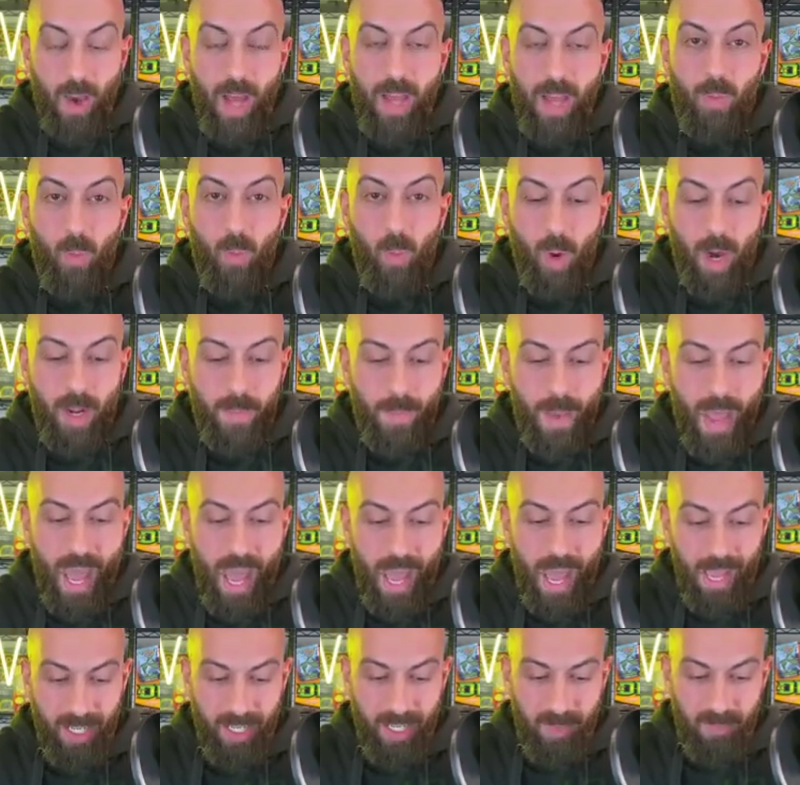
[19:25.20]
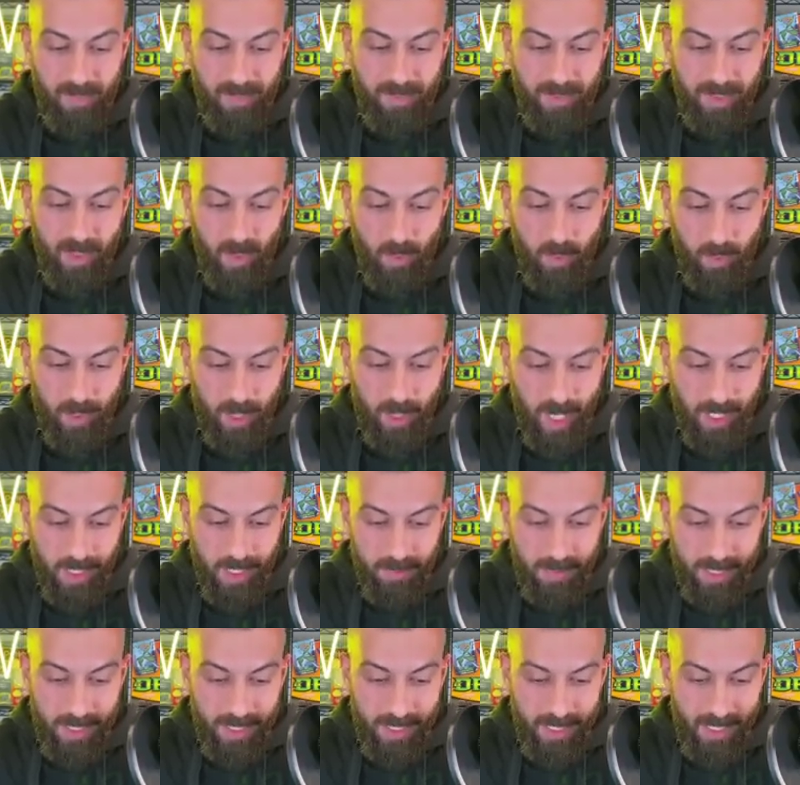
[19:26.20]
out of one pack. Really
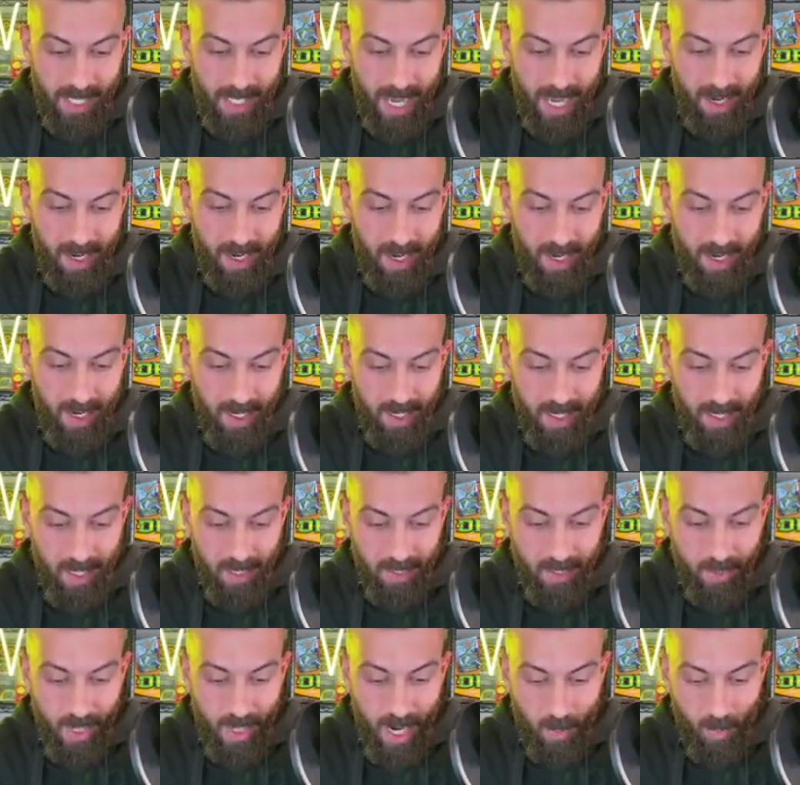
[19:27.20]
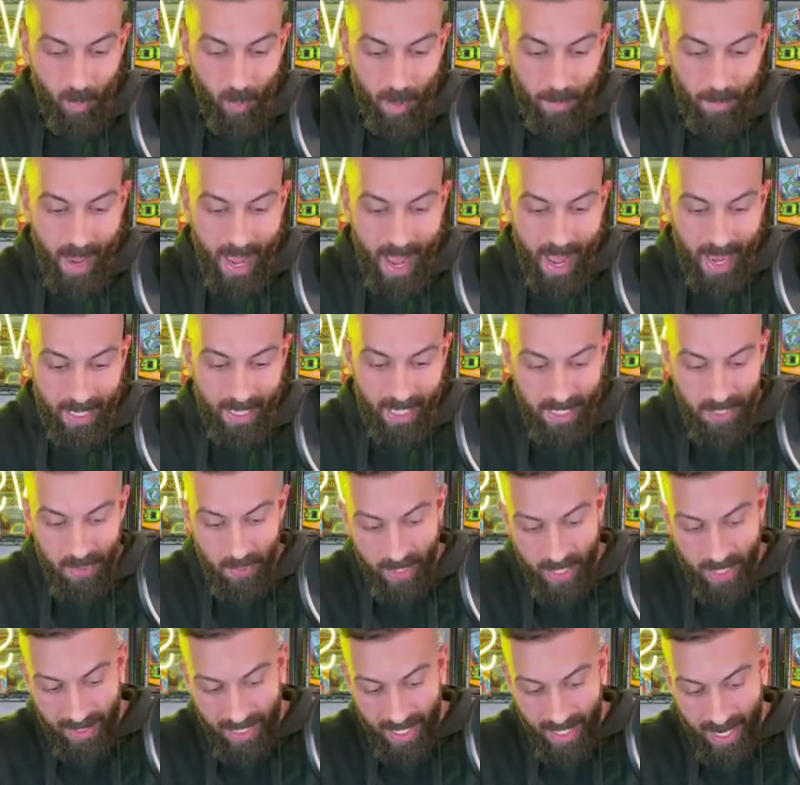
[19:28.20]
awesome to see that. Grab one pack and you
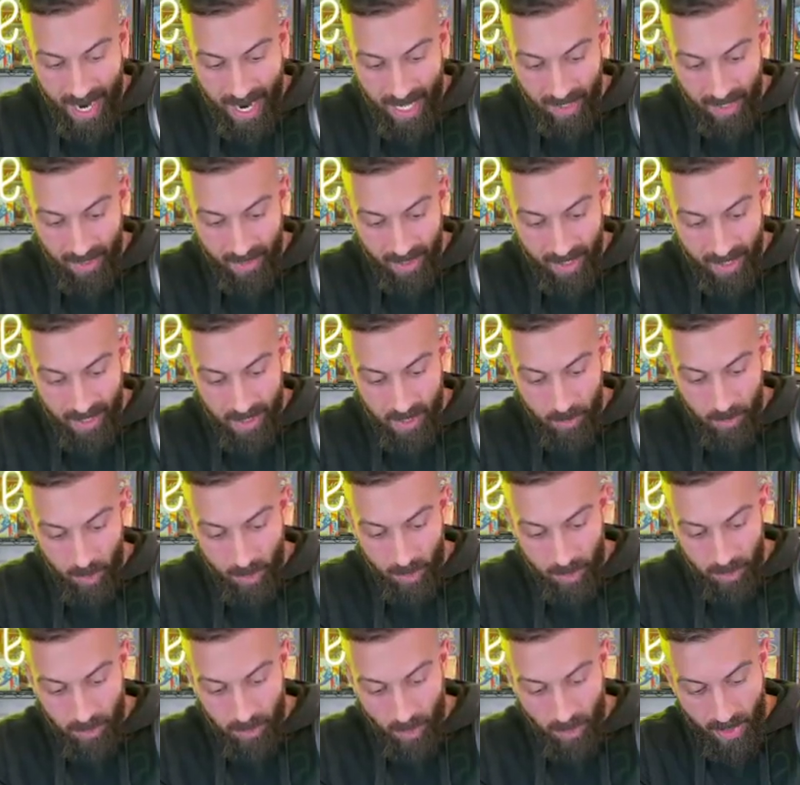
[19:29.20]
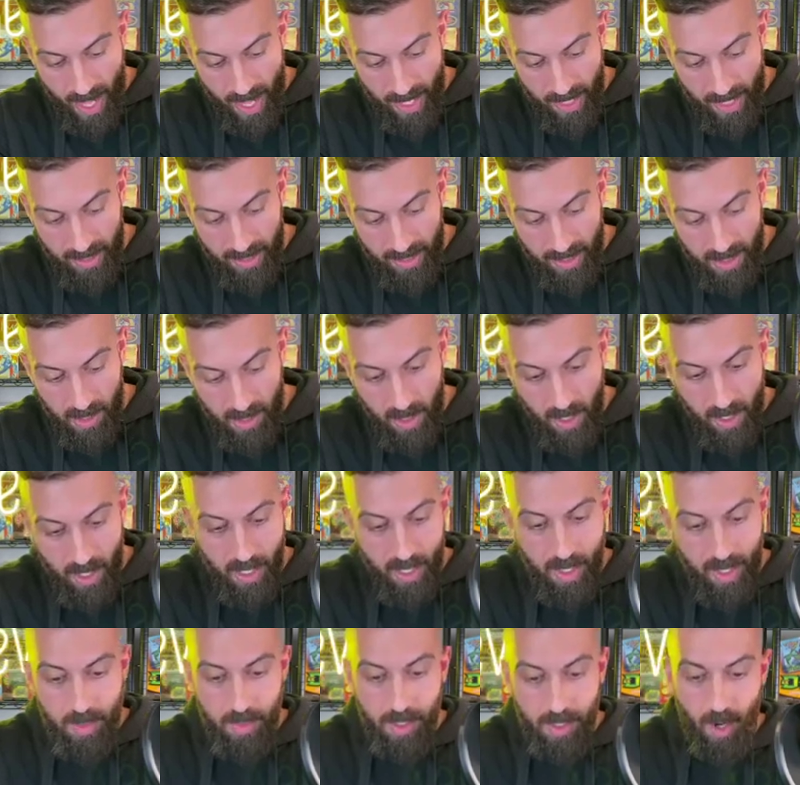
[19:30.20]
get the hollow. So we're going to throw that in this
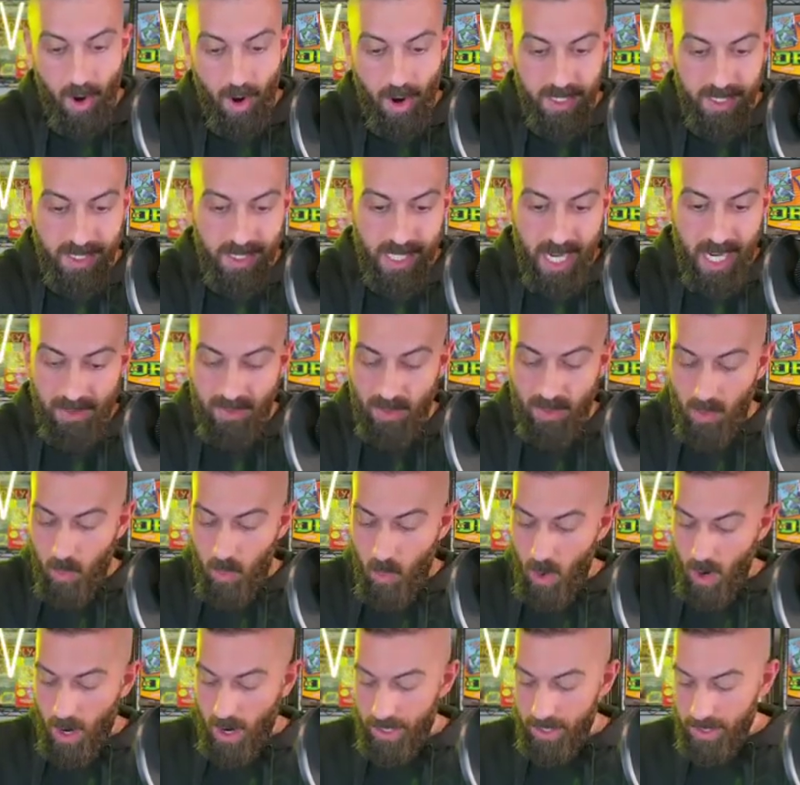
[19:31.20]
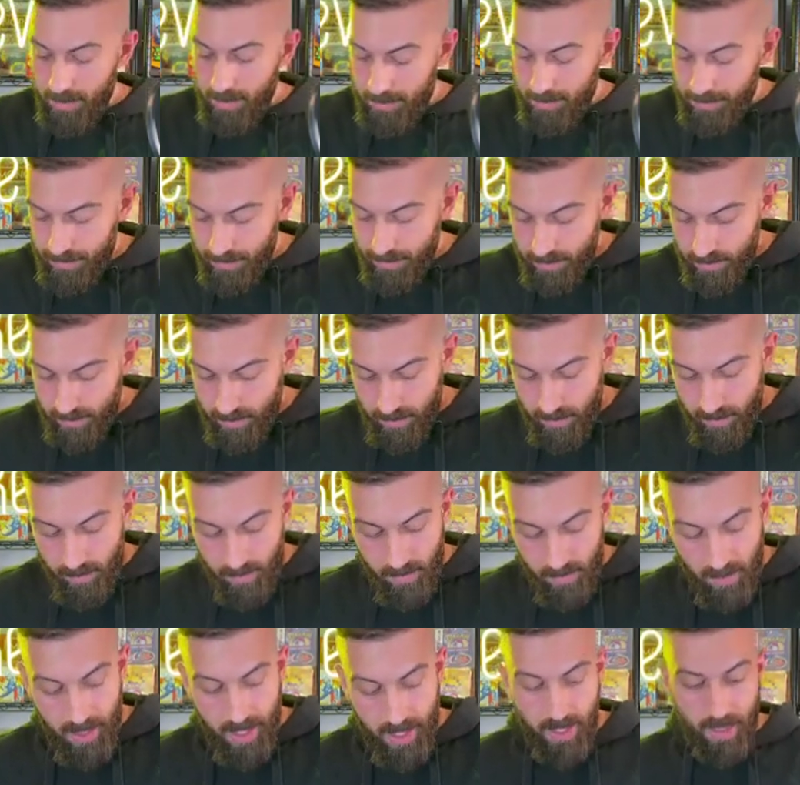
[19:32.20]
card saver one.
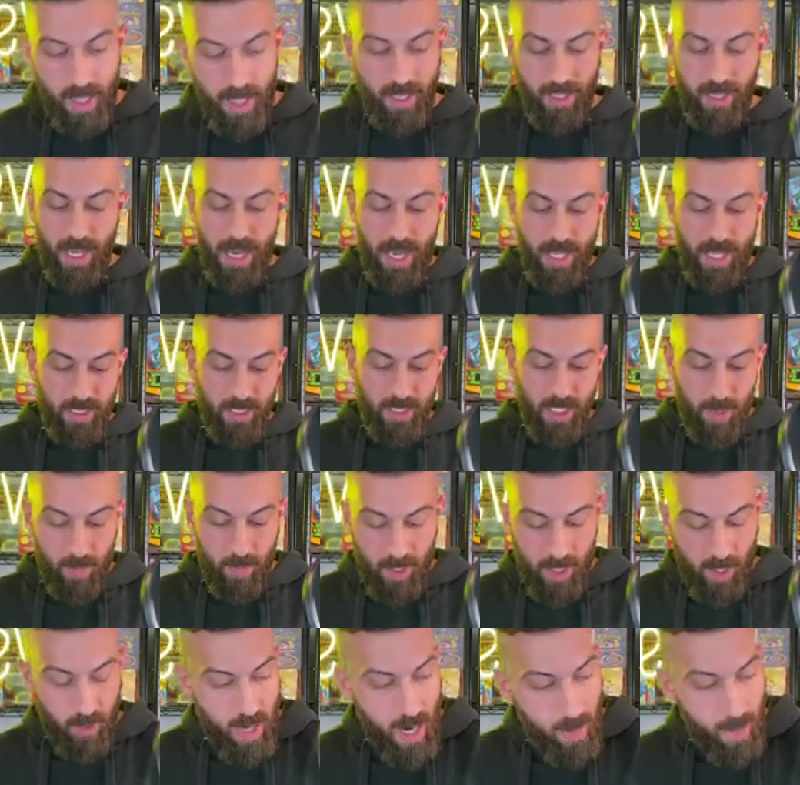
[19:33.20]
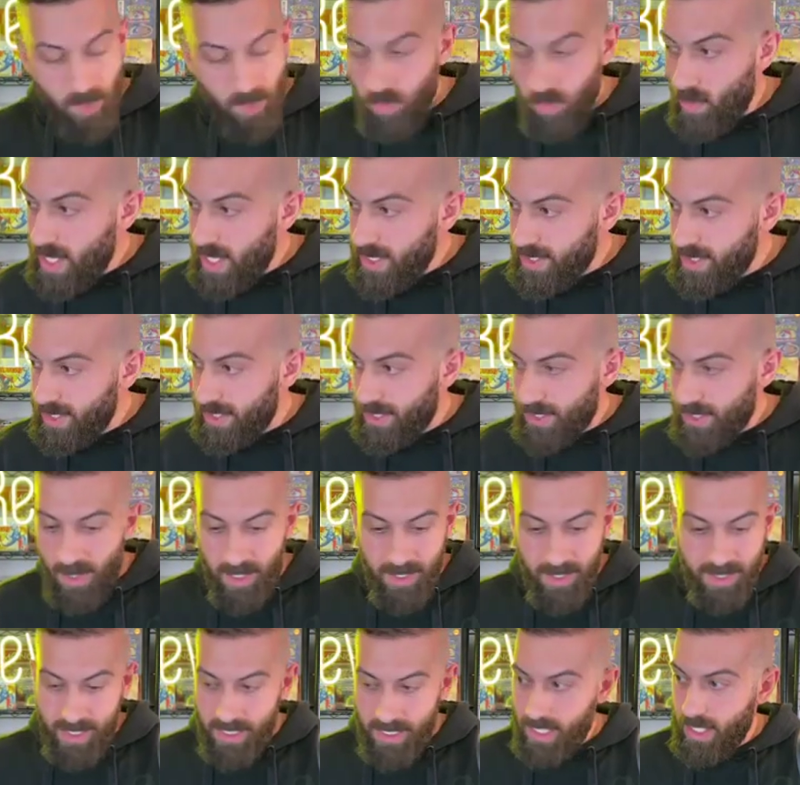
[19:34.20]
And then, guys, I'm going to grab the rest of the
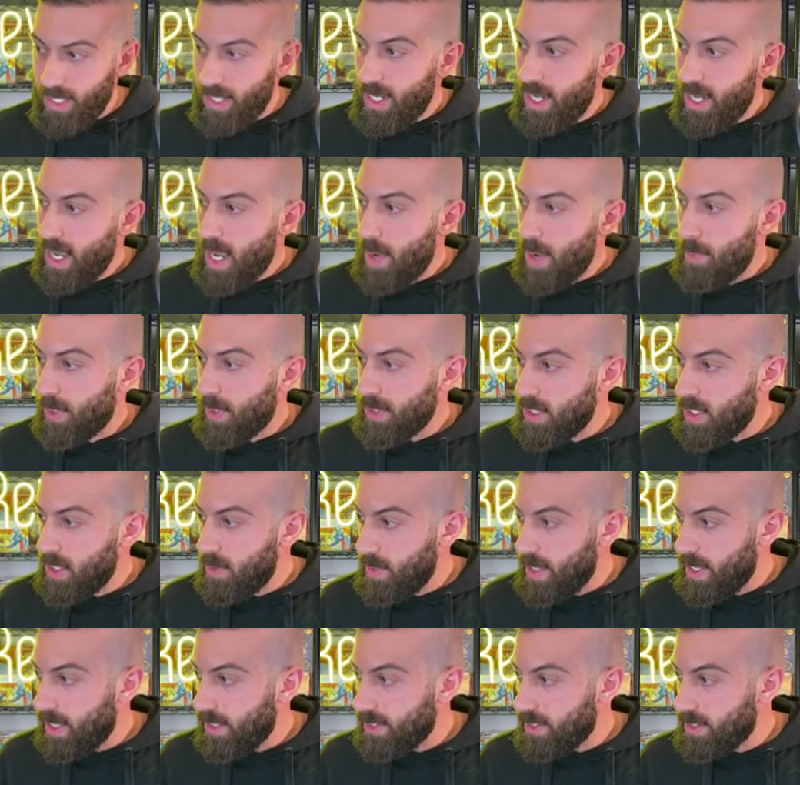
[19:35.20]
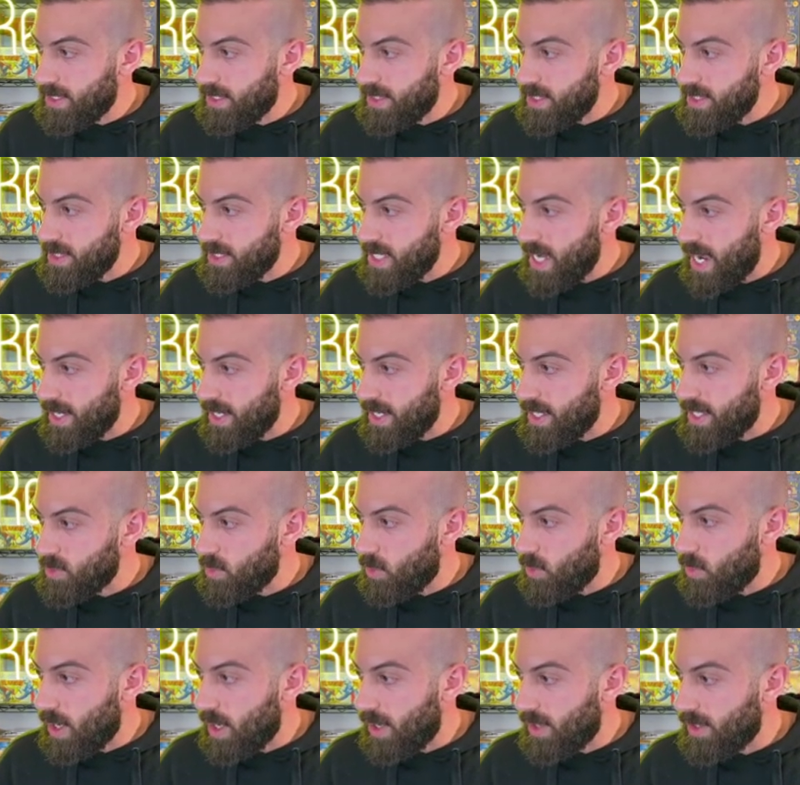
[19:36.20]
cards here and put them to this side as
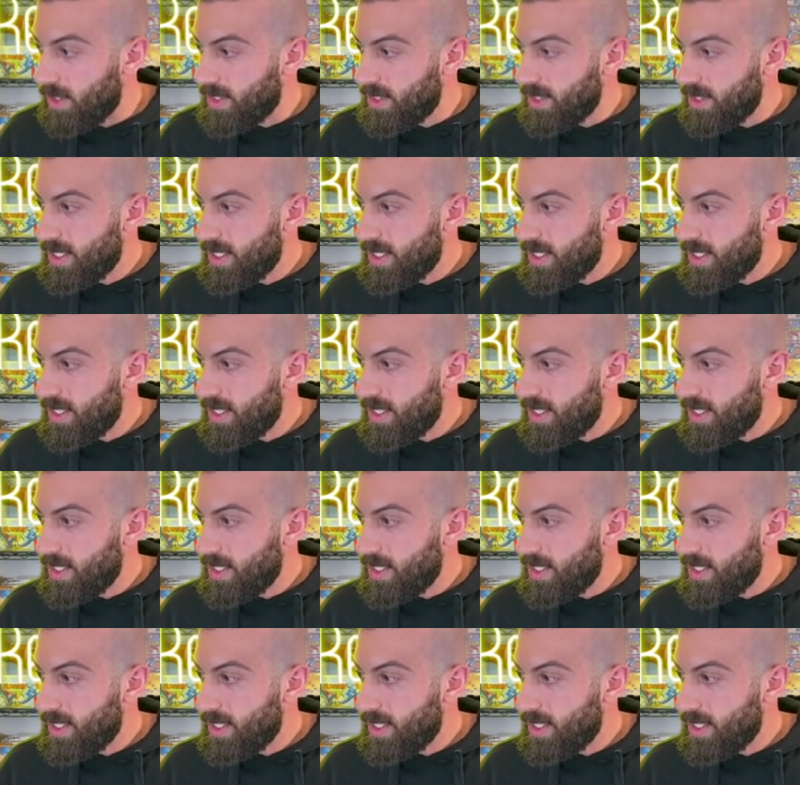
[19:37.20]
well.